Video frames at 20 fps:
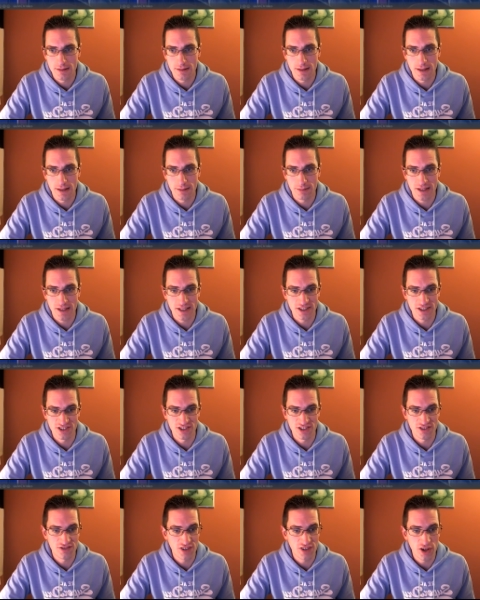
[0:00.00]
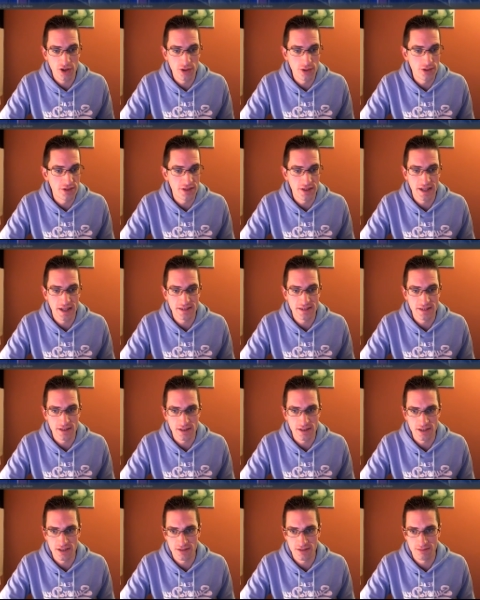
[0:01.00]
the application just froze and I had
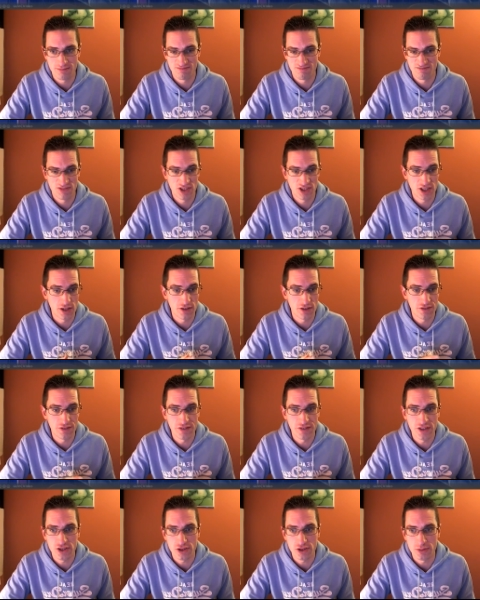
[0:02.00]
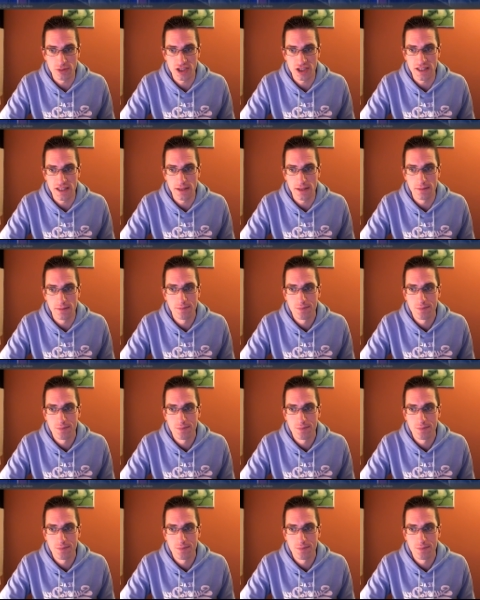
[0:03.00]
to just turn off the virtual machine.